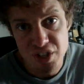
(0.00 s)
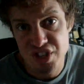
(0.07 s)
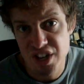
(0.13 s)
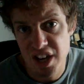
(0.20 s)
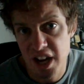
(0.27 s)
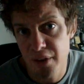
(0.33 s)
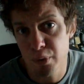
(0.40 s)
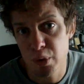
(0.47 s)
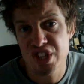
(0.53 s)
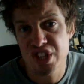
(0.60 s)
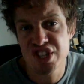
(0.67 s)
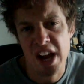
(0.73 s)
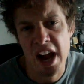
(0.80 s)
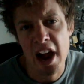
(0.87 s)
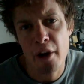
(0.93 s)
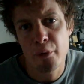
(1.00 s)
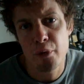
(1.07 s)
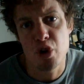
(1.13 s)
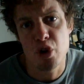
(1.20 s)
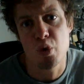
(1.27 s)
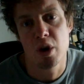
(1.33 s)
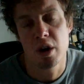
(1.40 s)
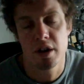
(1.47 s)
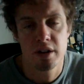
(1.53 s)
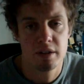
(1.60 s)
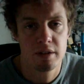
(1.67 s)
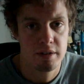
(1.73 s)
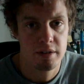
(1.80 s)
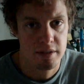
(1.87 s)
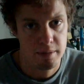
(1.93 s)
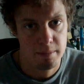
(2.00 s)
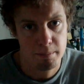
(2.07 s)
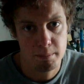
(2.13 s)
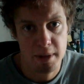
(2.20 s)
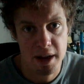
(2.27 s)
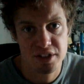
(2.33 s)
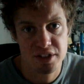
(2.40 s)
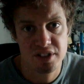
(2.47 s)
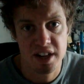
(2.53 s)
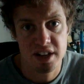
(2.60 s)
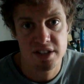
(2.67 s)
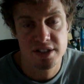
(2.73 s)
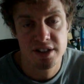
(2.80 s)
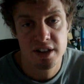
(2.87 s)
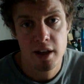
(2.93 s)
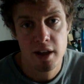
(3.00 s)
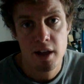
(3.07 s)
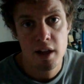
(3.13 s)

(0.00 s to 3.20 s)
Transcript: Chavo Charo backstage.